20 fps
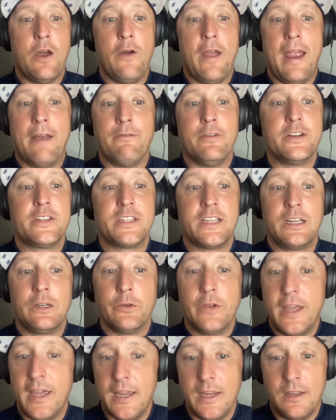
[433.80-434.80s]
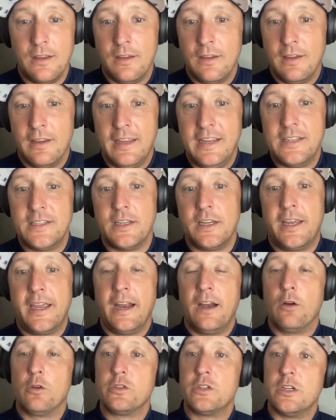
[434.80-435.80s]
every single day. He's in
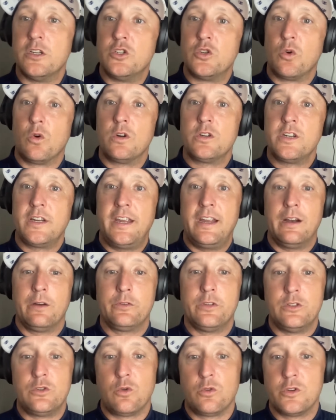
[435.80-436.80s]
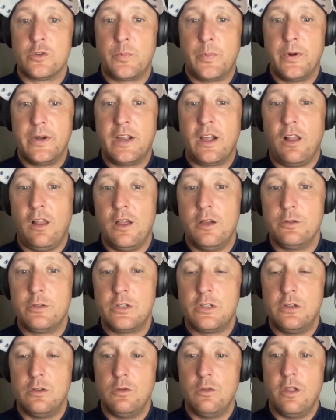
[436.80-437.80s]
Carrollton, Georgia. Carrollton, Georgia is pretty
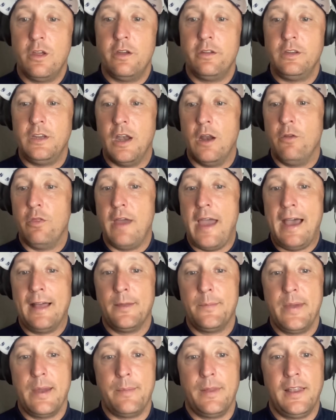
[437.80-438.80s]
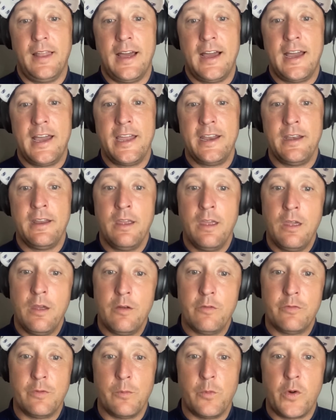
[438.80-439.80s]
close to the Alabama line
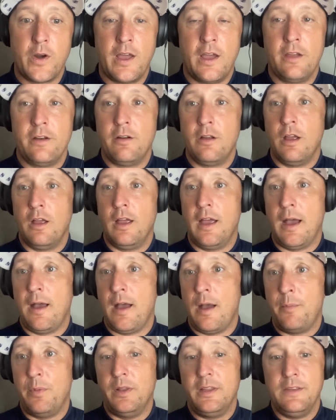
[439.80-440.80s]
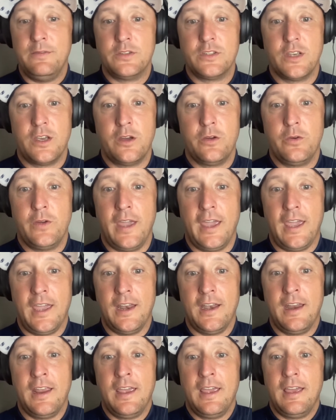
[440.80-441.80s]
from what I believe so.
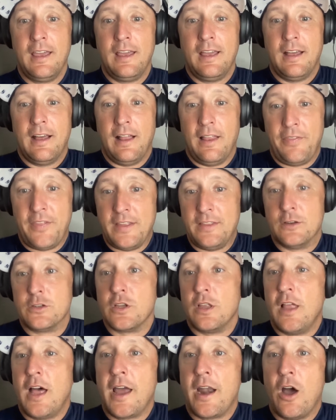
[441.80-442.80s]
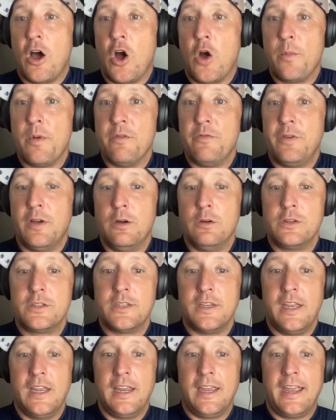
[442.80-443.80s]
And I think there's a lot of Auburn folks
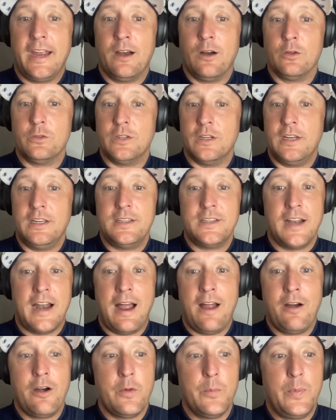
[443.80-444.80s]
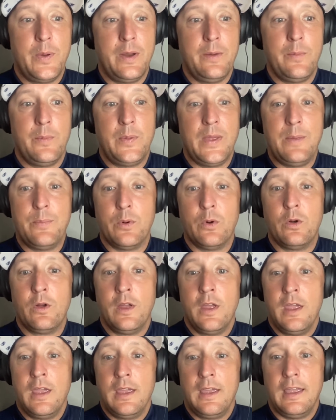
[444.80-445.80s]
in Carrollton. He said, I heard people
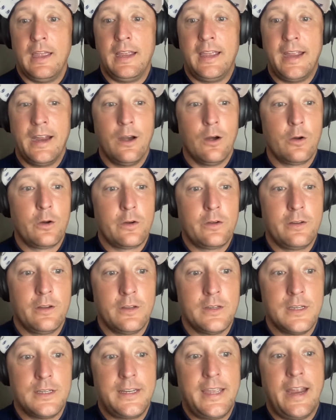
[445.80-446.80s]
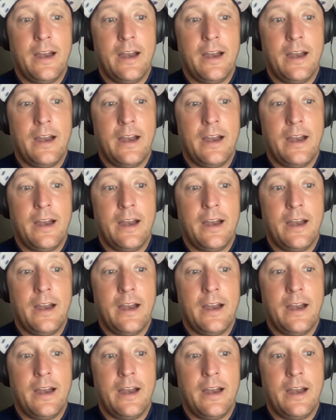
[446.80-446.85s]
in Carrollton